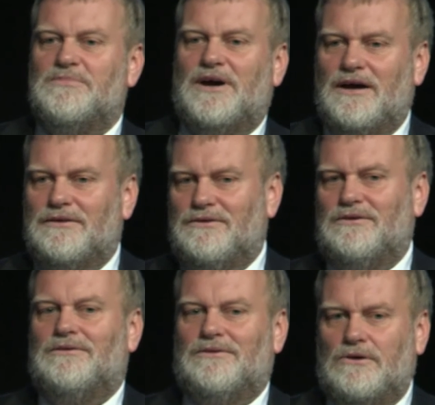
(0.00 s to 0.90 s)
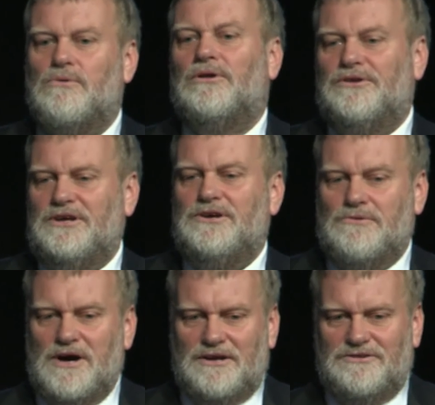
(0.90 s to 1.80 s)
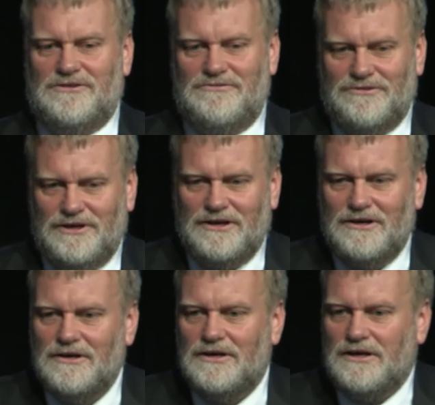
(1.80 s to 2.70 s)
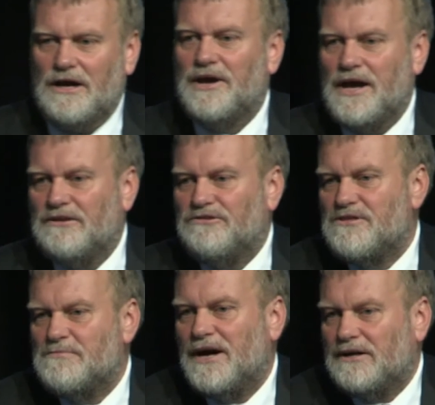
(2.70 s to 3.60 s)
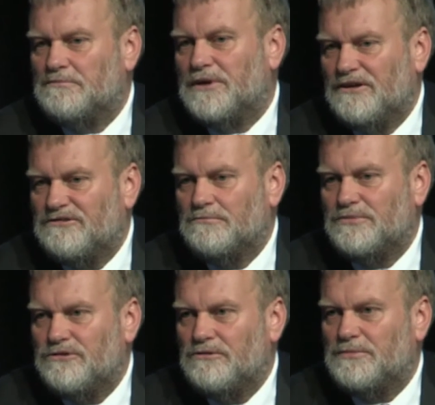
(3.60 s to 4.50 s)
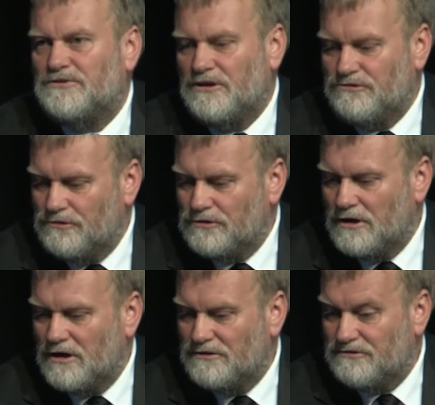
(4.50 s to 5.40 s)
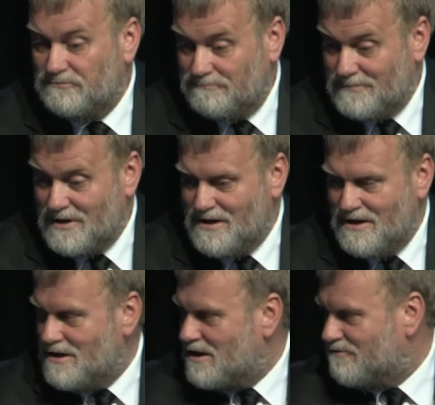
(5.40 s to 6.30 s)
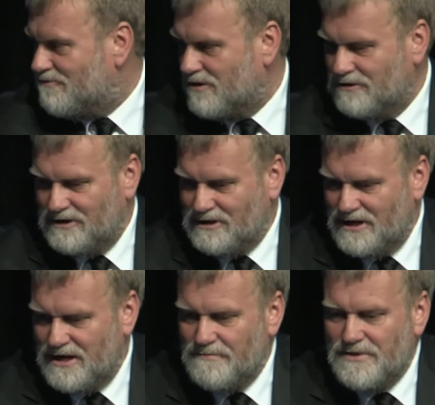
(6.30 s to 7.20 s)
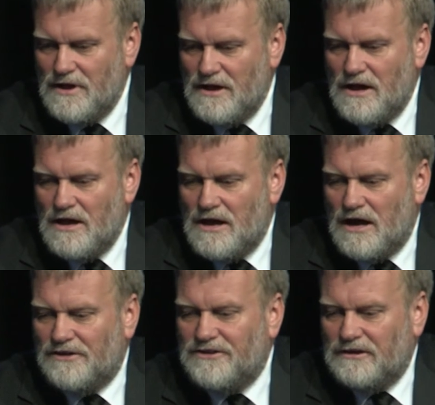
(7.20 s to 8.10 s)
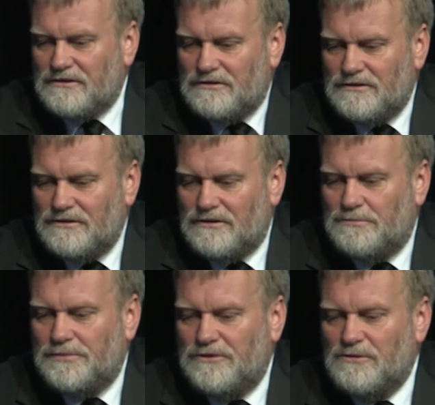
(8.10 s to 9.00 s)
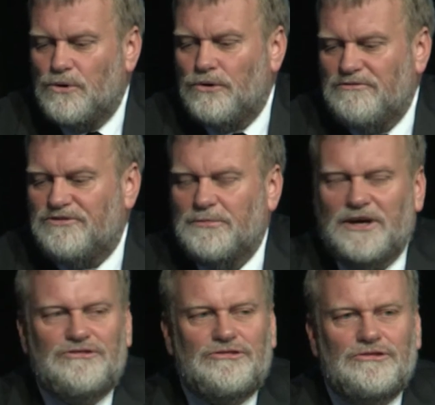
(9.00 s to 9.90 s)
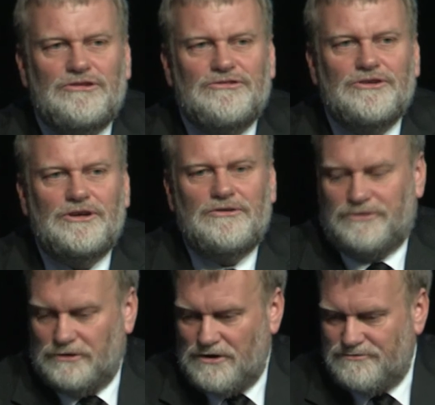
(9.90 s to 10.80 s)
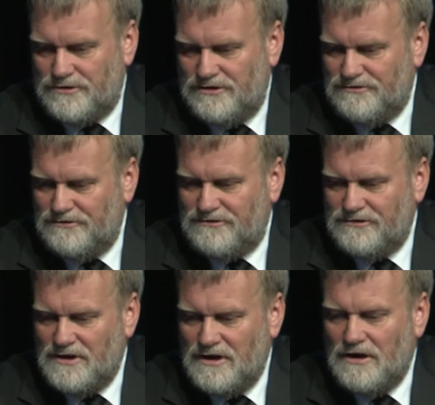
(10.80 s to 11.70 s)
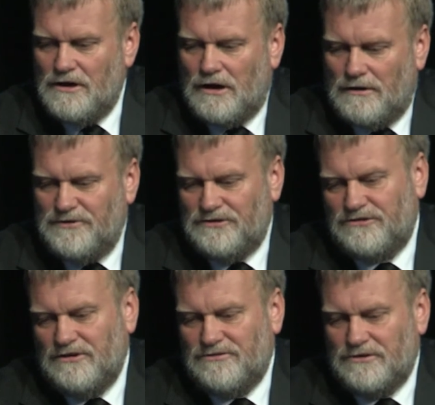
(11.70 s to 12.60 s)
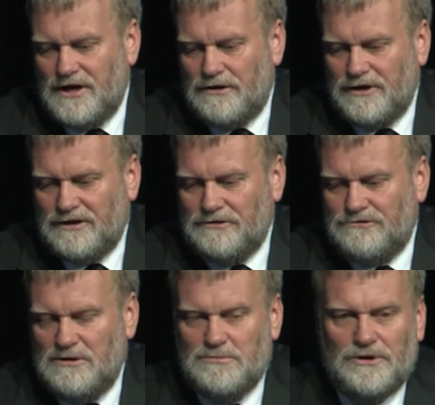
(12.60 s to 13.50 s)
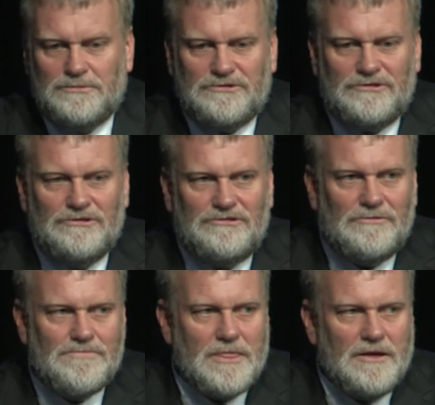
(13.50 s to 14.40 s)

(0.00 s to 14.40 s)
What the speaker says: about the quality you are delivering going out to the marketplace and to potential clients. And finally, Claire, I think the more information is needed for a lot of reasons. Obviously for our regulatory purposes.